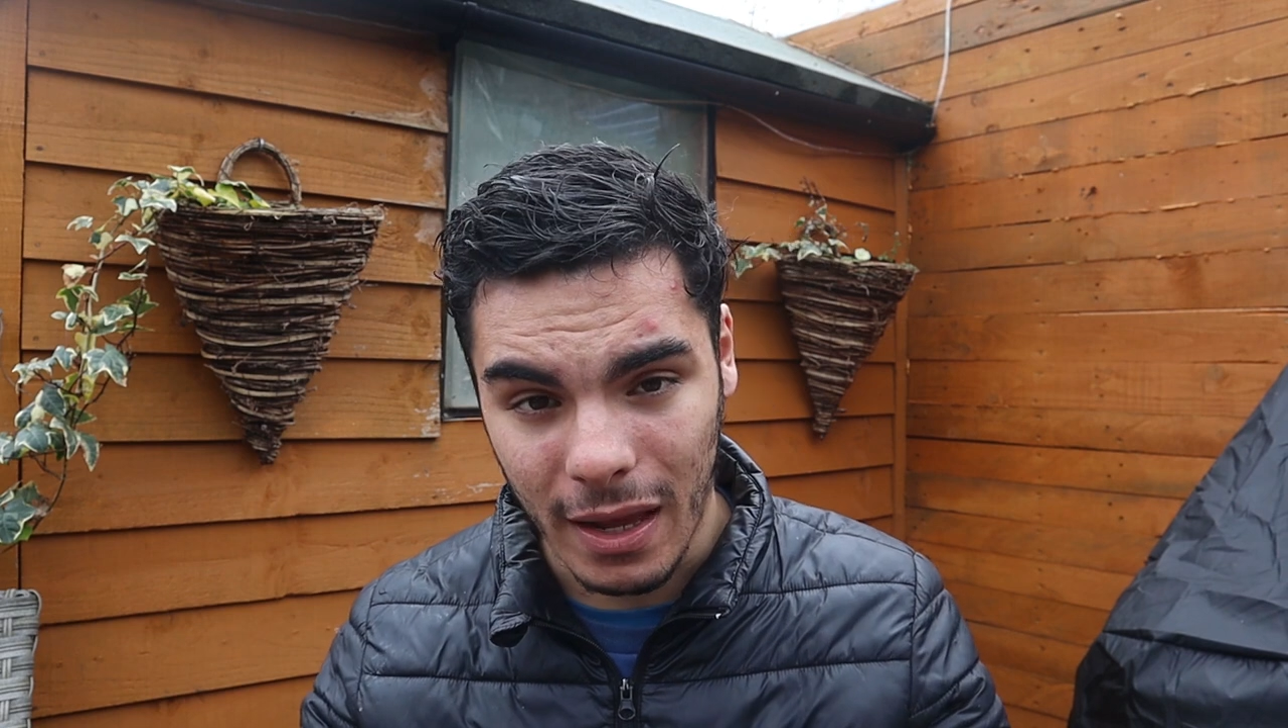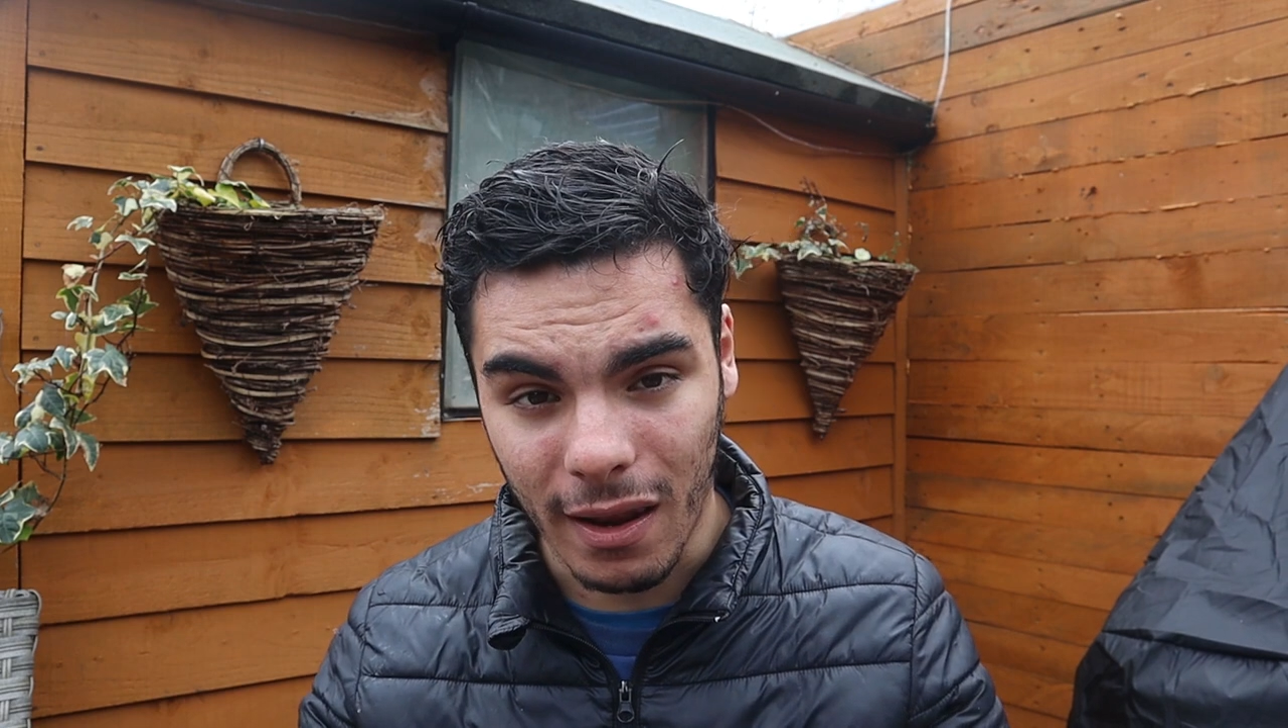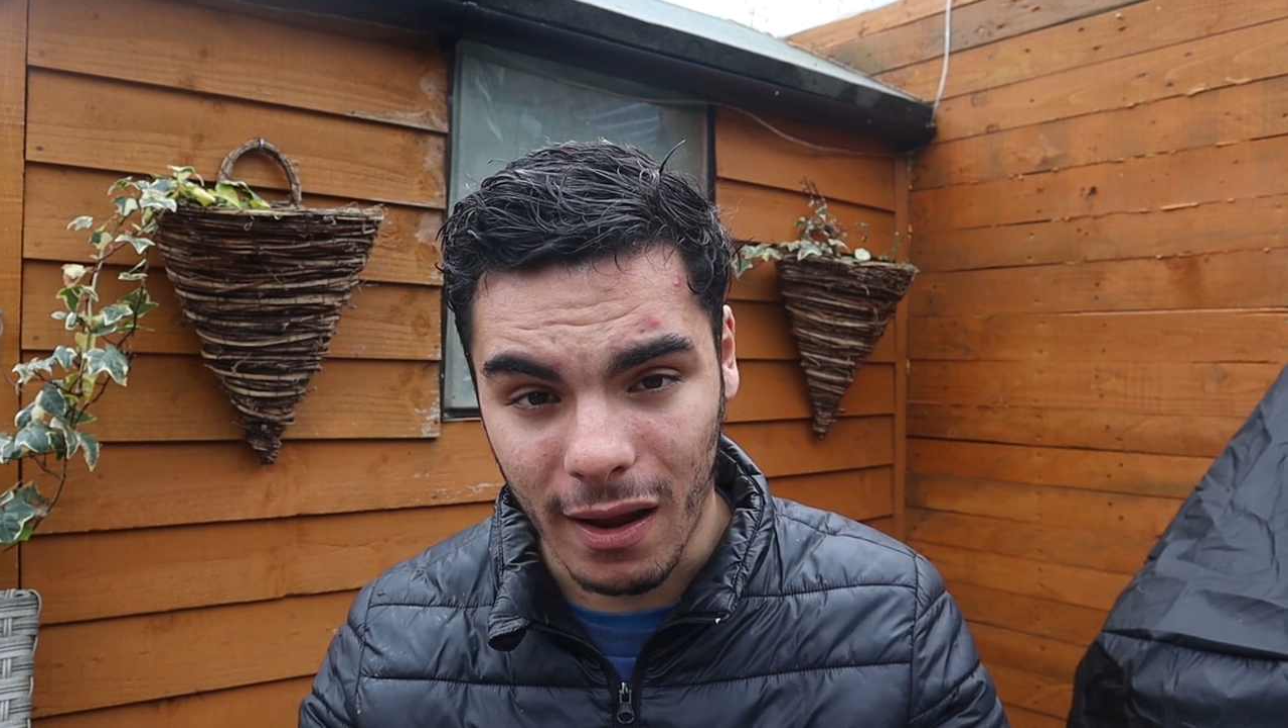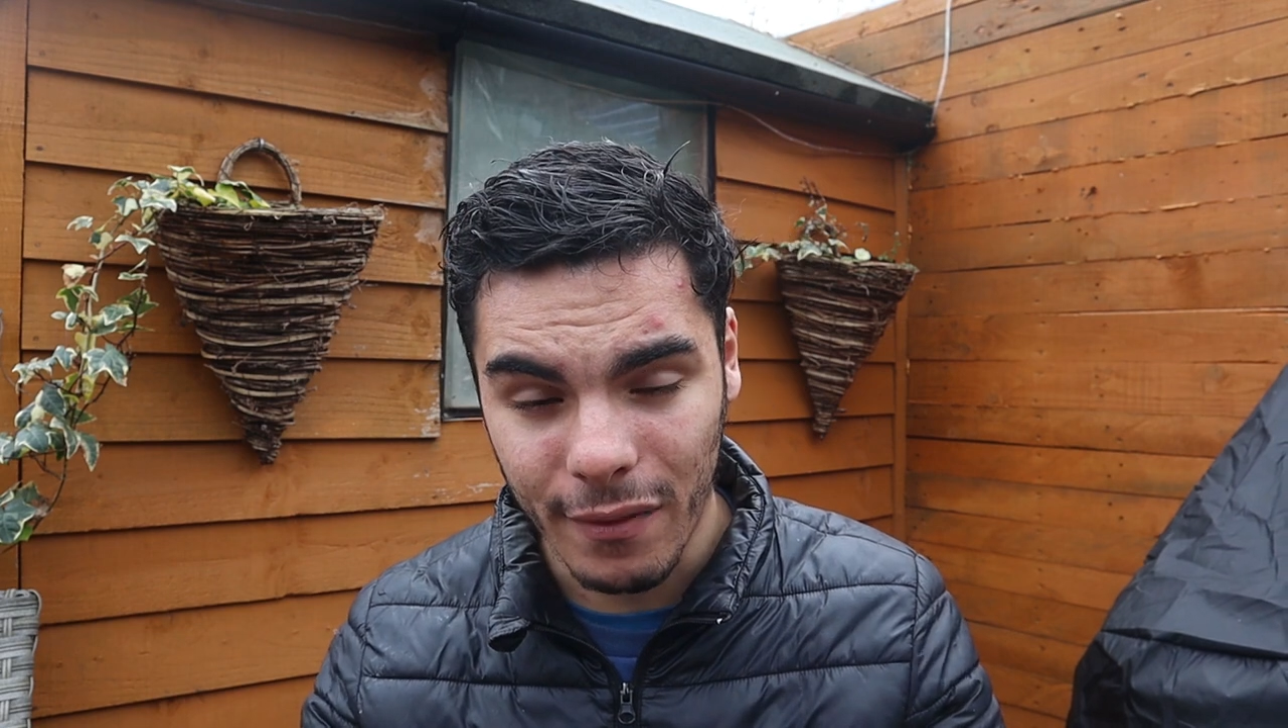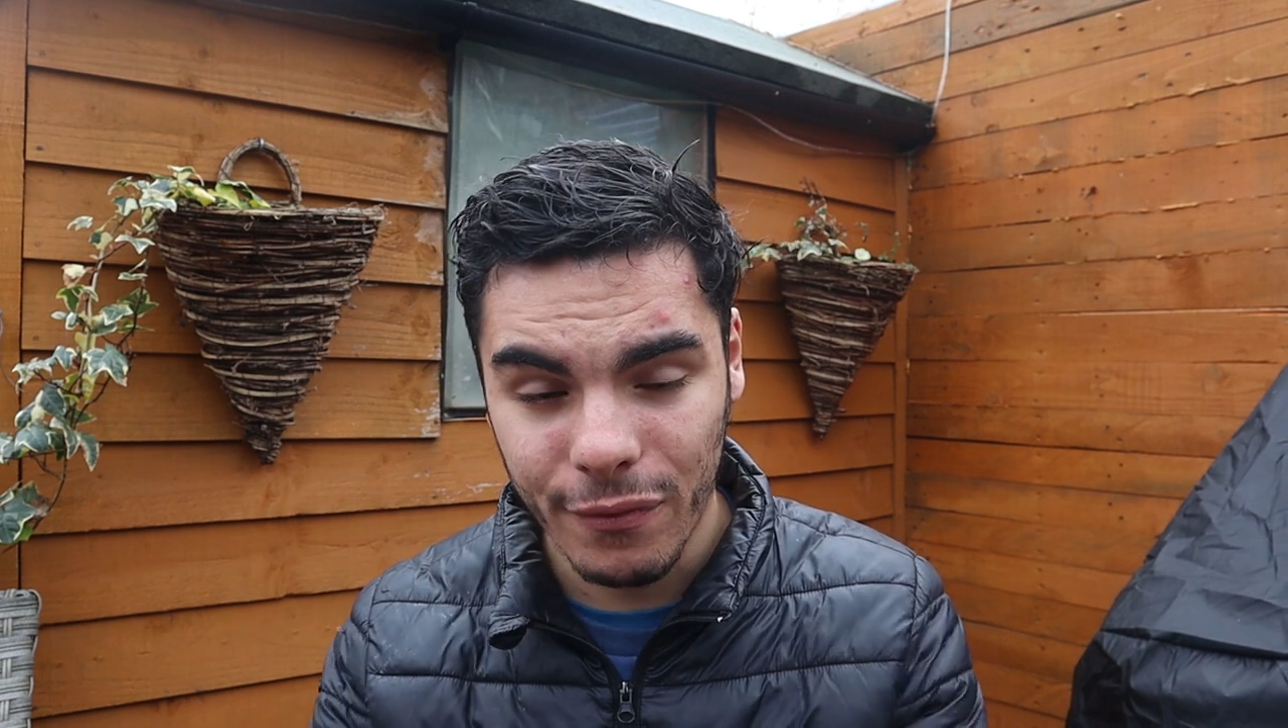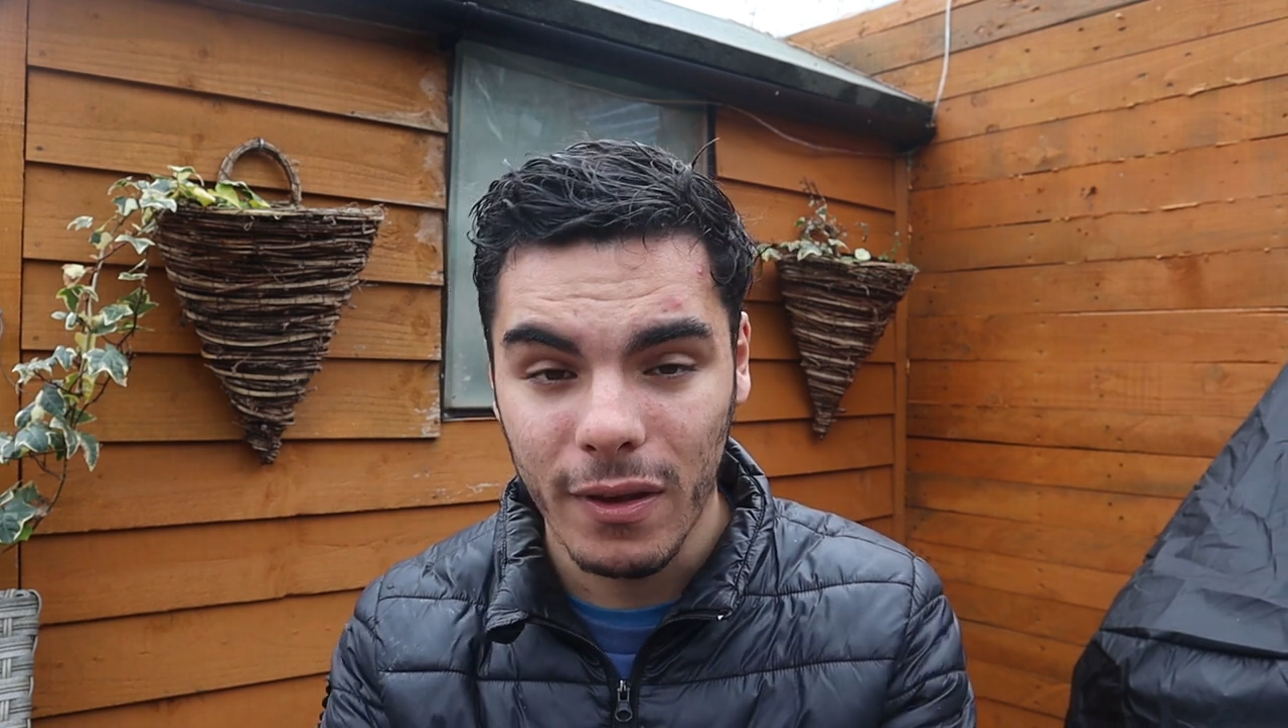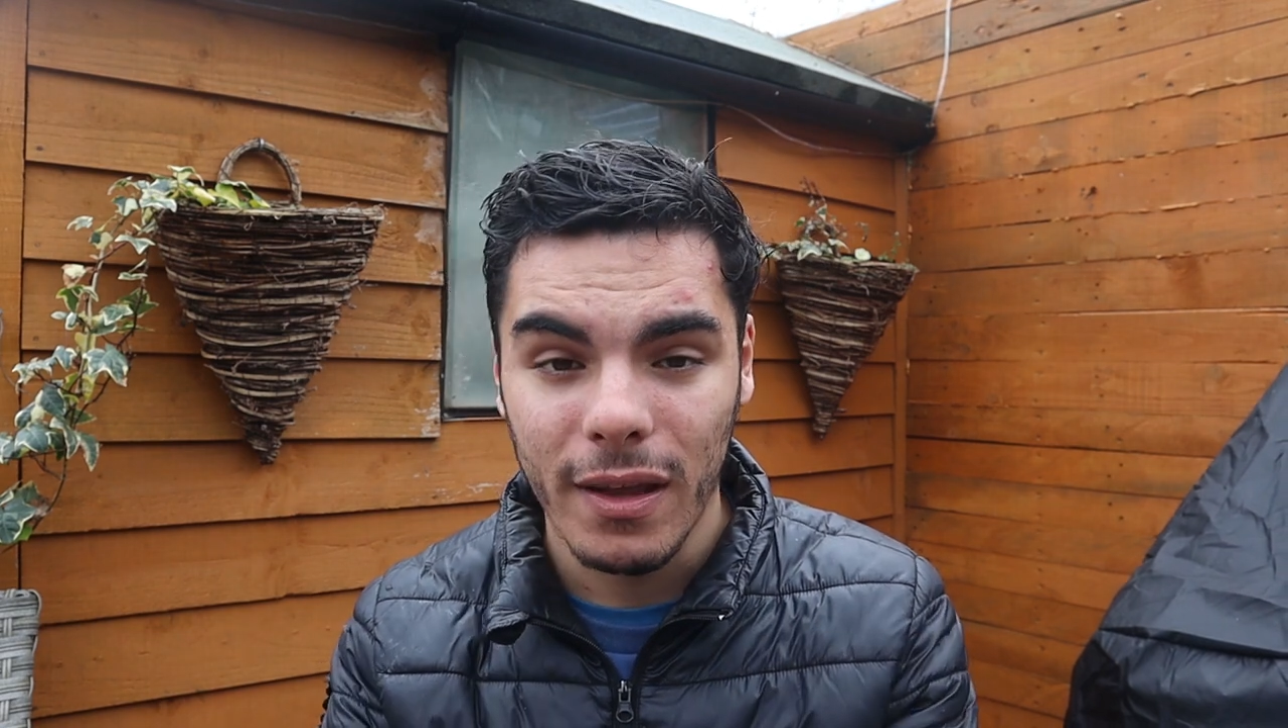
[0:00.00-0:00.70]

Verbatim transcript: alive,